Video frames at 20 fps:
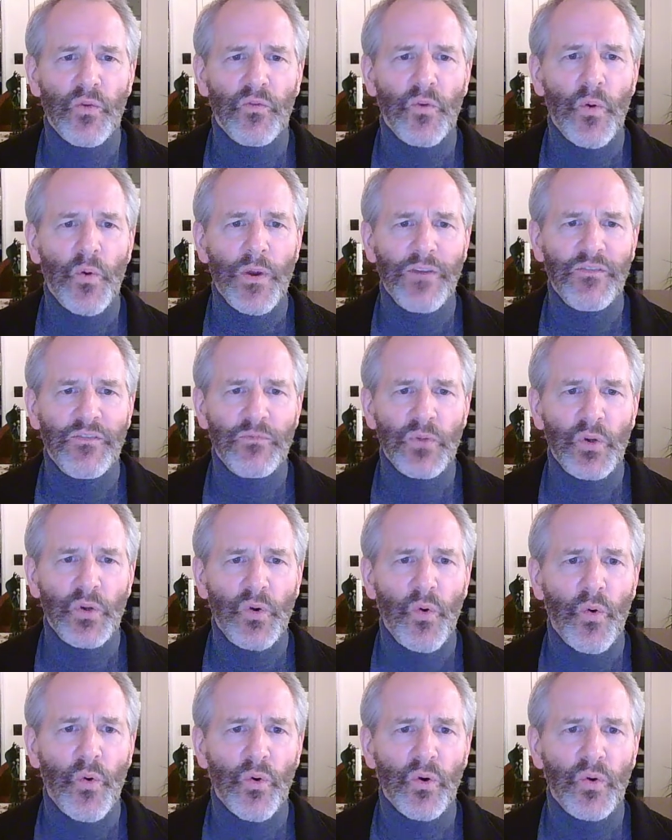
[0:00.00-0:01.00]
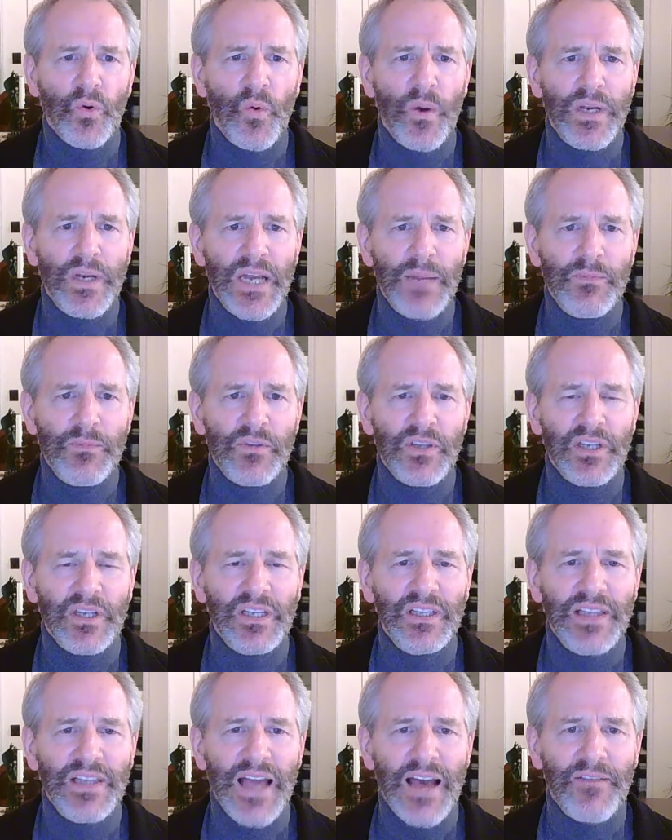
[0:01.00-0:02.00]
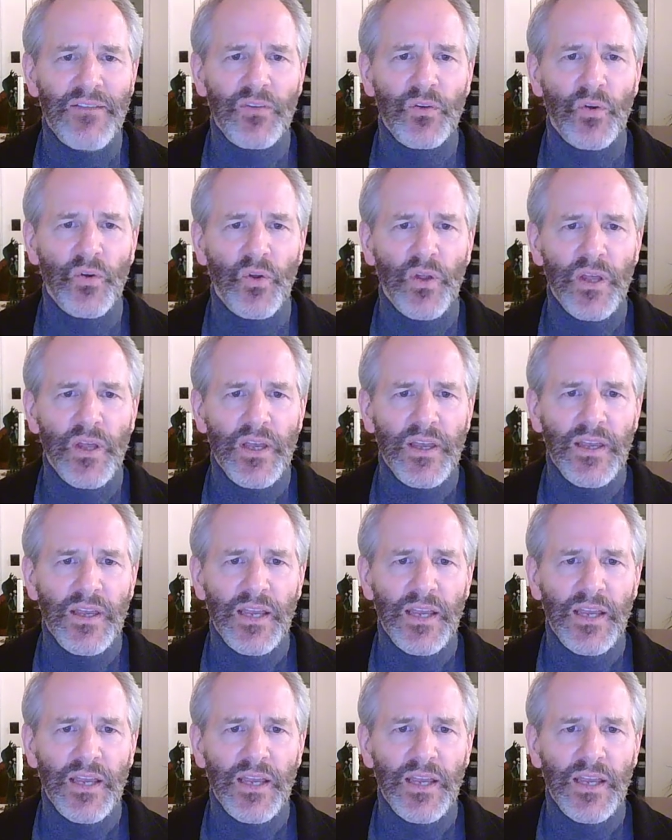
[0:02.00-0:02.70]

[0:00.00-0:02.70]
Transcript: going from the coracoid up to the clavicle,